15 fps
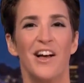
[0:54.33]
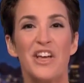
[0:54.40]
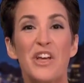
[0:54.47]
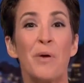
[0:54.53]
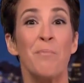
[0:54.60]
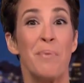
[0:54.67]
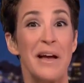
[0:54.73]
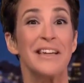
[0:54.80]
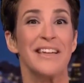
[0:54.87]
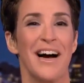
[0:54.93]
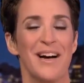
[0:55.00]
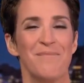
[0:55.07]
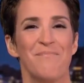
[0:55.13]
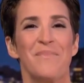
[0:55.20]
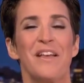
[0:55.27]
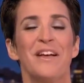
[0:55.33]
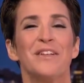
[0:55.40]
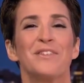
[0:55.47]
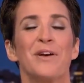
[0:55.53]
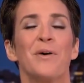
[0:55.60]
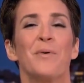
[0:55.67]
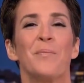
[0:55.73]
You're big time.
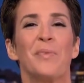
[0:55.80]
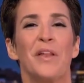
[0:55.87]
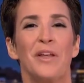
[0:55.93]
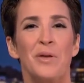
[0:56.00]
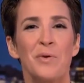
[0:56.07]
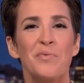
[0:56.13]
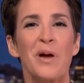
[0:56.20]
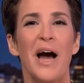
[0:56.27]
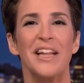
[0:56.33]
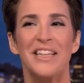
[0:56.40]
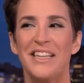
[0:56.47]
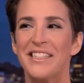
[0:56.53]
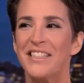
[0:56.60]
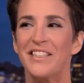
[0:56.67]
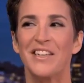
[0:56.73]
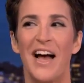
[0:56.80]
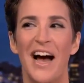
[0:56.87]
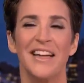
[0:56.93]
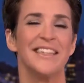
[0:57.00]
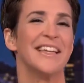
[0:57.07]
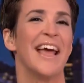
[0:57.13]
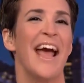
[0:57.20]
So you've got these
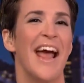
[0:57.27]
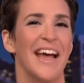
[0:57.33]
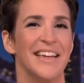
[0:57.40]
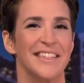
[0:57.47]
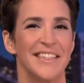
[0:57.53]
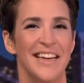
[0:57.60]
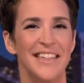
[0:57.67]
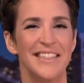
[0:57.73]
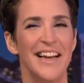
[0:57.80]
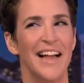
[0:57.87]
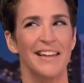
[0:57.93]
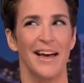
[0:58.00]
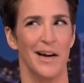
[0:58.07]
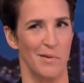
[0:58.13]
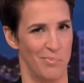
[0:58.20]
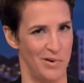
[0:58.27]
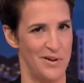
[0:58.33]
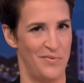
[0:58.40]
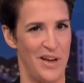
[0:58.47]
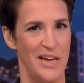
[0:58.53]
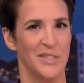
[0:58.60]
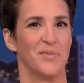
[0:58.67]
ill-gotten gains, and it's not like a
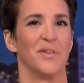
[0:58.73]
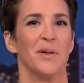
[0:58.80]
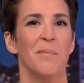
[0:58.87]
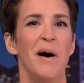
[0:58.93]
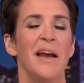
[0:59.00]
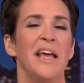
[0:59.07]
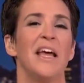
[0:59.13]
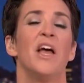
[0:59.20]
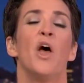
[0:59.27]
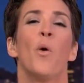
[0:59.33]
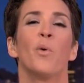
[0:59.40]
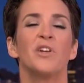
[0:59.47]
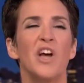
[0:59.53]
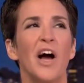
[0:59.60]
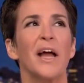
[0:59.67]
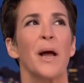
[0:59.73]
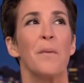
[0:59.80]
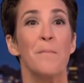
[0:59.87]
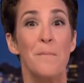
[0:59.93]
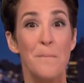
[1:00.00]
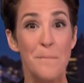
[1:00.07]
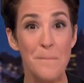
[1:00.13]
briefcase full of money. We're
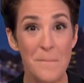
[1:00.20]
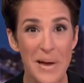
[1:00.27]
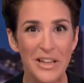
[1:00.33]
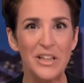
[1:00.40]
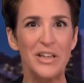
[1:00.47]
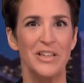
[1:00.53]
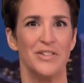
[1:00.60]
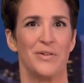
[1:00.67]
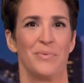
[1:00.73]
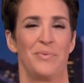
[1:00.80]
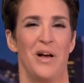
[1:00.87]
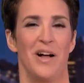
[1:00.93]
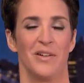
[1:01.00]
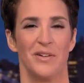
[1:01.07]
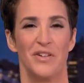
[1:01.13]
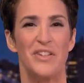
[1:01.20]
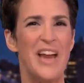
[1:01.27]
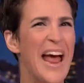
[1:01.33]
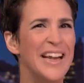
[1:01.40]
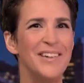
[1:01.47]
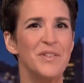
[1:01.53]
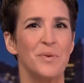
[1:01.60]
talking millions of dollars,
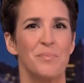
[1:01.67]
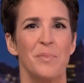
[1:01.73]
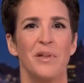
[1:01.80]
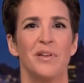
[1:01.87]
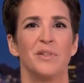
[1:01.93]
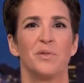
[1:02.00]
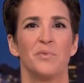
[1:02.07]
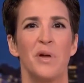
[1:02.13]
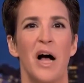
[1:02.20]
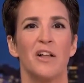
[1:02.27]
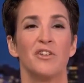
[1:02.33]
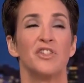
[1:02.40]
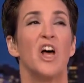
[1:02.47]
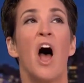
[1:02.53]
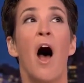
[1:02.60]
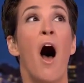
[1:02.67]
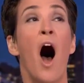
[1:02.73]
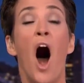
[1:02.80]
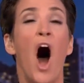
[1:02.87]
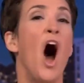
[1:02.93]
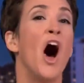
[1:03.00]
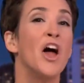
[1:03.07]
tens of millions of dollars,
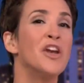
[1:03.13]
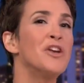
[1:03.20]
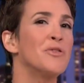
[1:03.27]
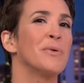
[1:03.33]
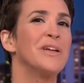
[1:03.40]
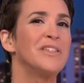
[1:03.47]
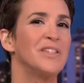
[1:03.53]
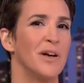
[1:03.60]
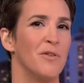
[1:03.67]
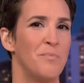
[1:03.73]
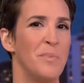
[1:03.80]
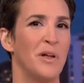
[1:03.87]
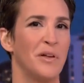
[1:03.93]
hundreds of